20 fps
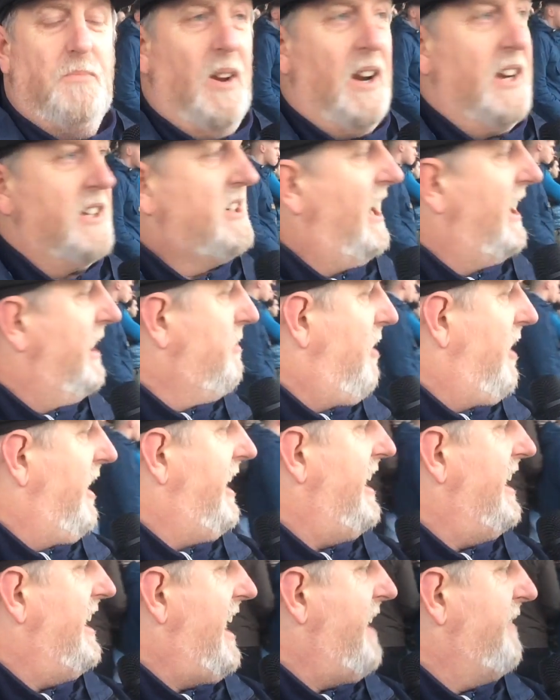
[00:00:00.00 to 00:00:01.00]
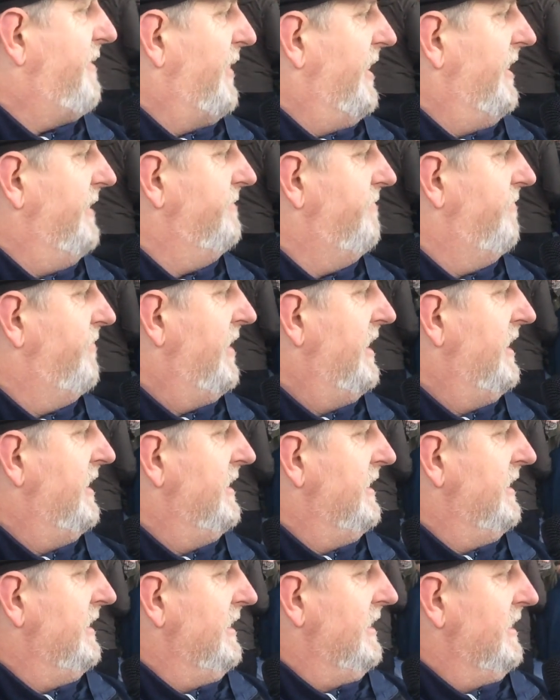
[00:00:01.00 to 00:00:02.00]
Well, I tell you what, Ian Everett,
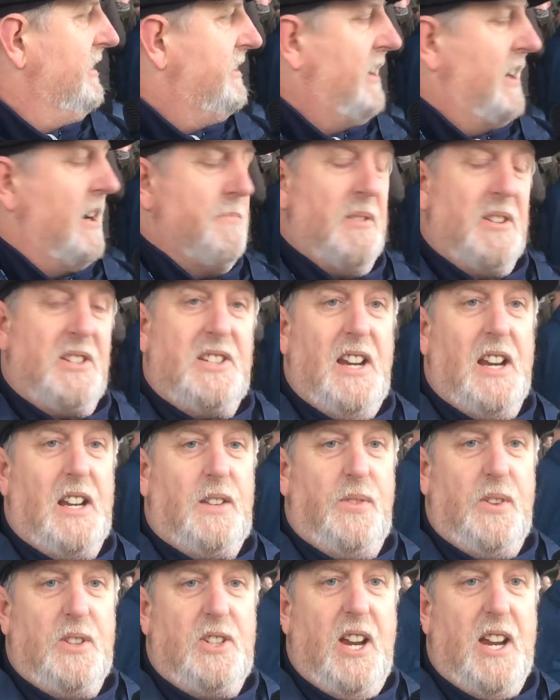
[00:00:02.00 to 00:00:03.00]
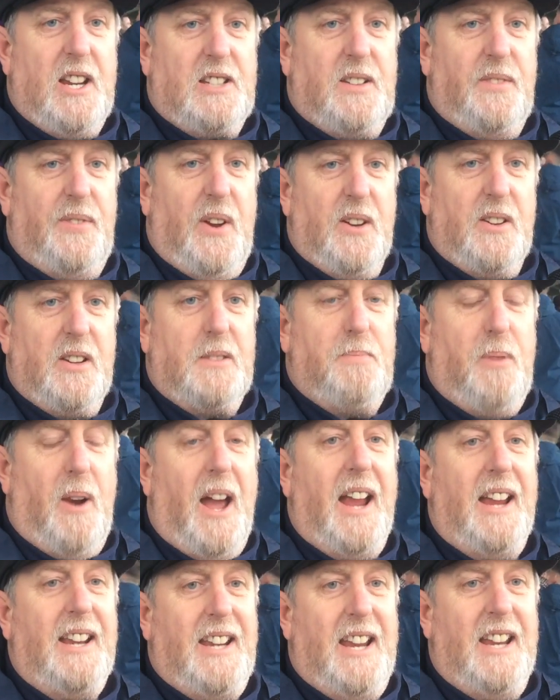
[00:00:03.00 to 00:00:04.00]
the number 6 for Chesterfield, has
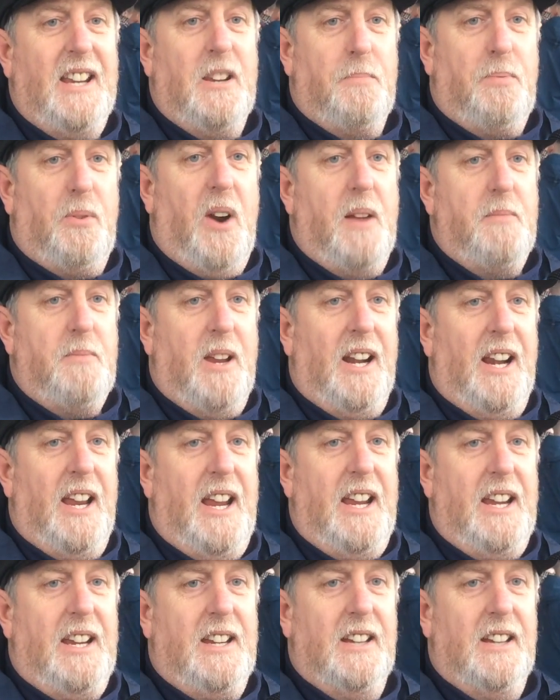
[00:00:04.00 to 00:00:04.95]
played in the Premier League.